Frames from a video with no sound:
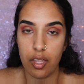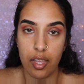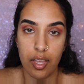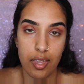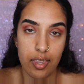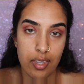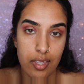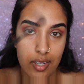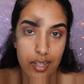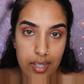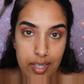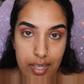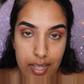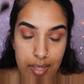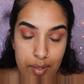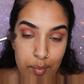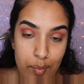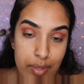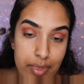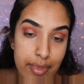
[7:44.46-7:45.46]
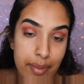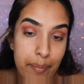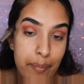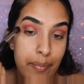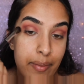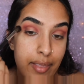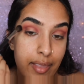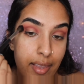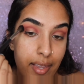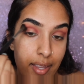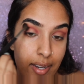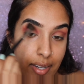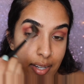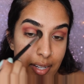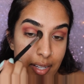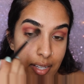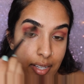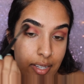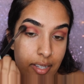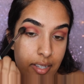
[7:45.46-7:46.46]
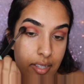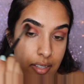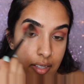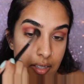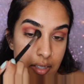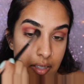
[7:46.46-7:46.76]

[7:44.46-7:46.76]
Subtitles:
And then again with the blending.